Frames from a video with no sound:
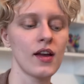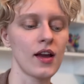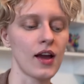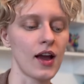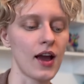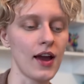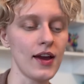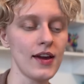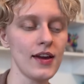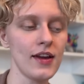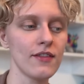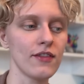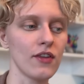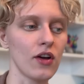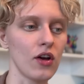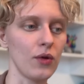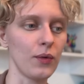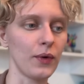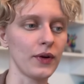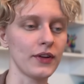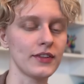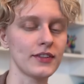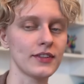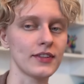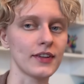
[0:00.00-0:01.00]
I have
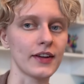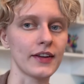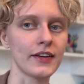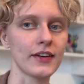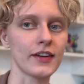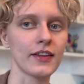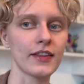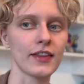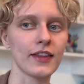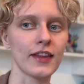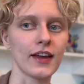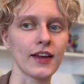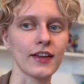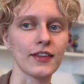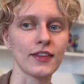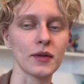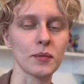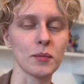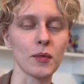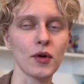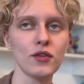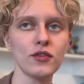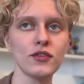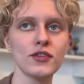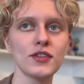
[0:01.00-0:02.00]
always said that the
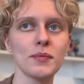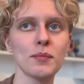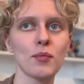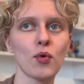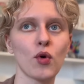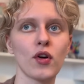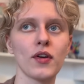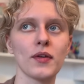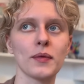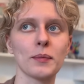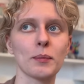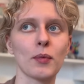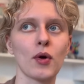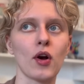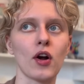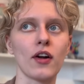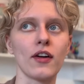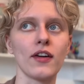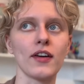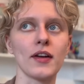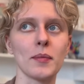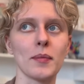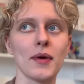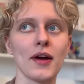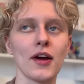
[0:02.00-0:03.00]
most important
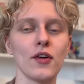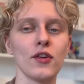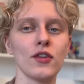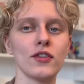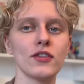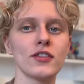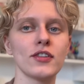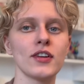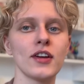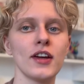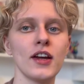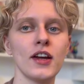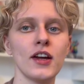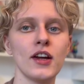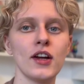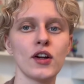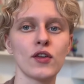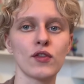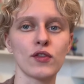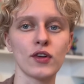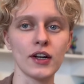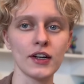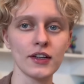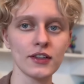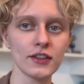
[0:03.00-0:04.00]
part about
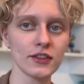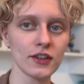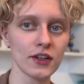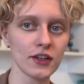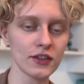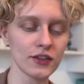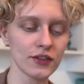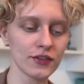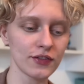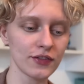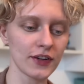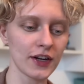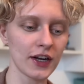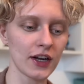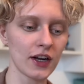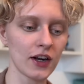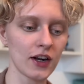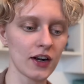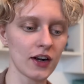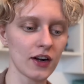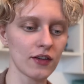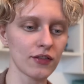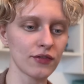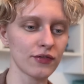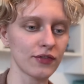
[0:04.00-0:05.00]
Renaissance
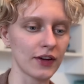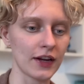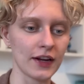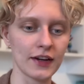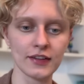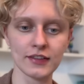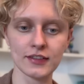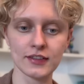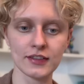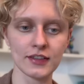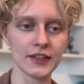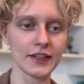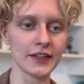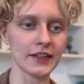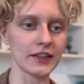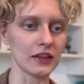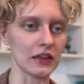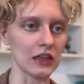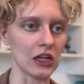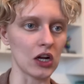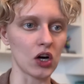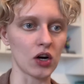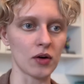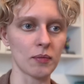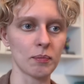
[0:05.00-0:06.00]
Fair, fantasy,
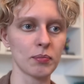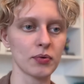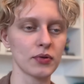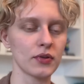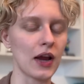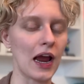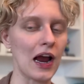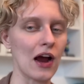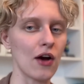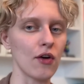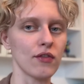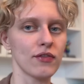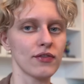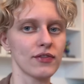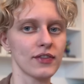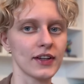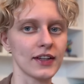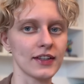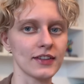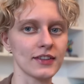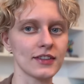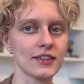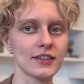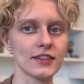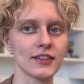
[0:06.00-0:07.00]
LARP
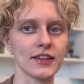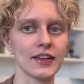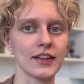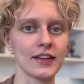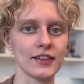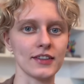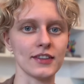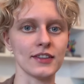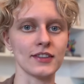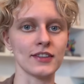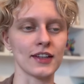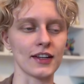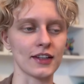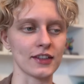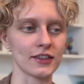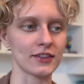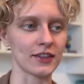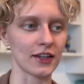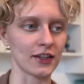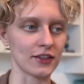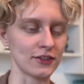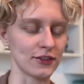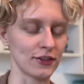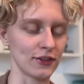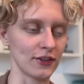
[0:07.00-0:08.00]
outfits is
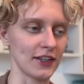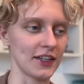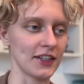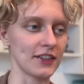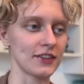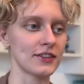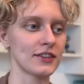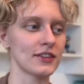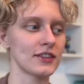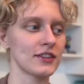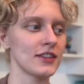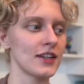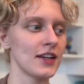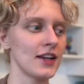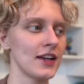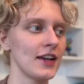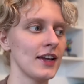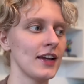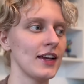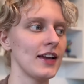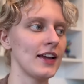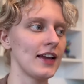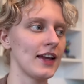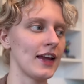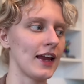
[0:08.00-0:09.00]
accessories.
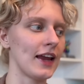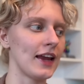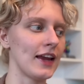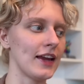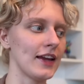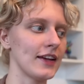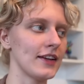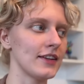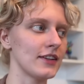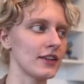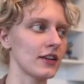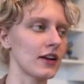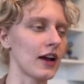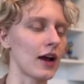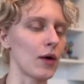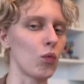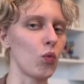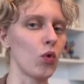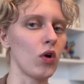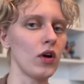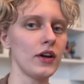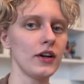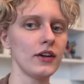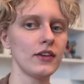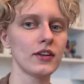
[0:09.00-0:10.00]
And I
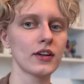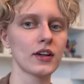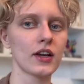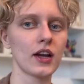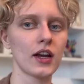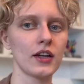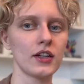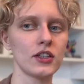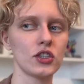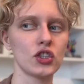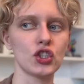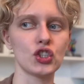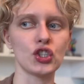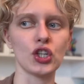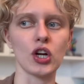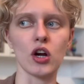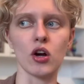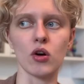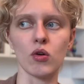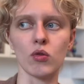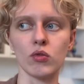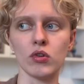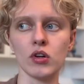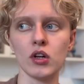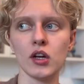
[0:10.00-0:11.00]
wanted to kind of
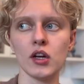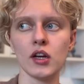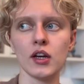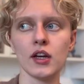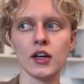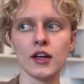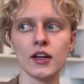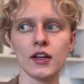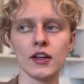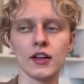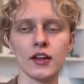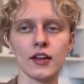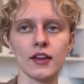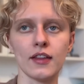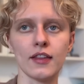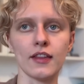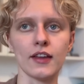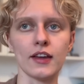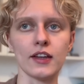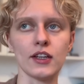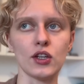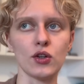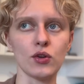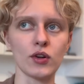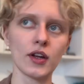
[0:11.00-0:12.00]
show
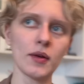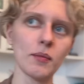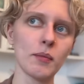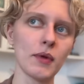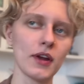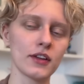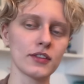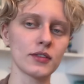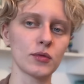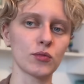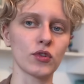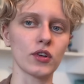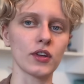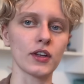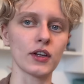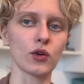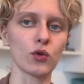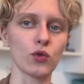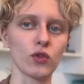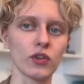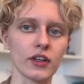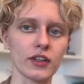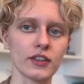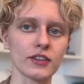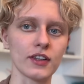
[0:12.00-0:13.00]
that you can make some really
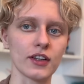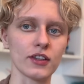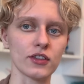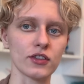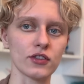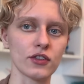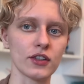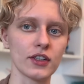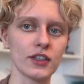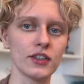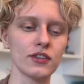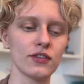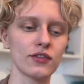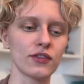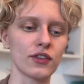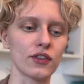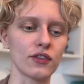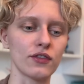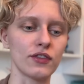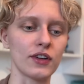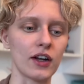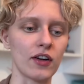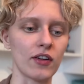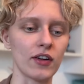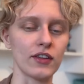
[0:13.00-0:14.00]
cool accessories for
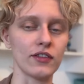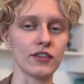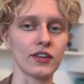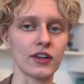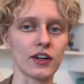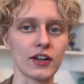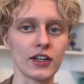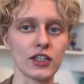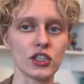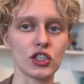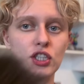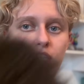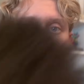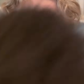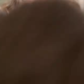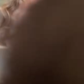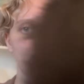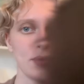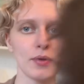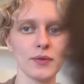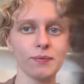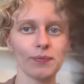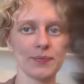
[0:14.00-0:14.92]
very, very cheap.